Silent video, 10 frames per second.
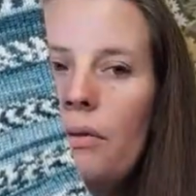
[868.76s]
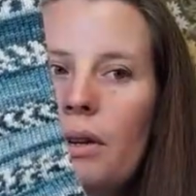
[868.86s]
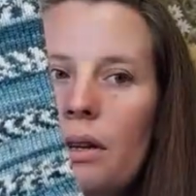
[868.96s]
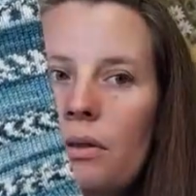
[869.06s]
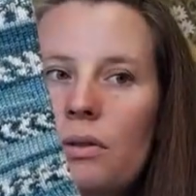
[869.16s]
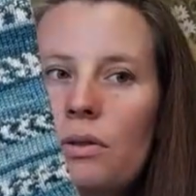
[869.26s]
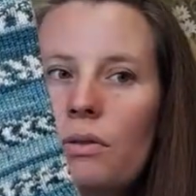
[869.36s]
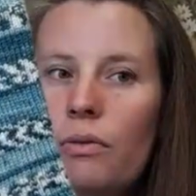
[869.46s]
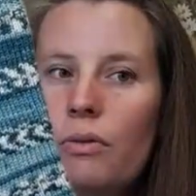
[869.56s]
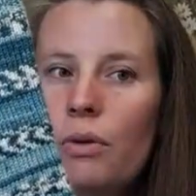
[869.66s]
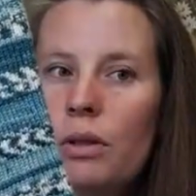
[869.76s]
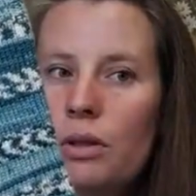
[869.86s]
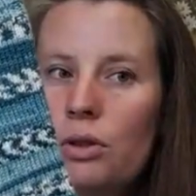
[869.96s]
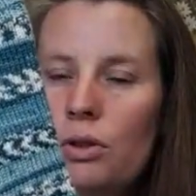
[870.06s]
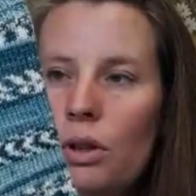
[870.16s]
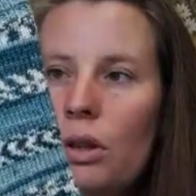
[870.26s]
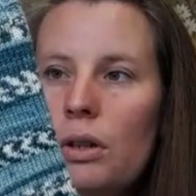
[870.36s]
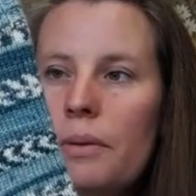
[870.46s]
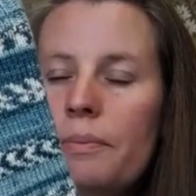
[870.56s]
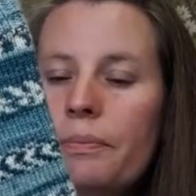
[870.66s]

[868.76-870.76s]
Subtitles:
rounds for this sock,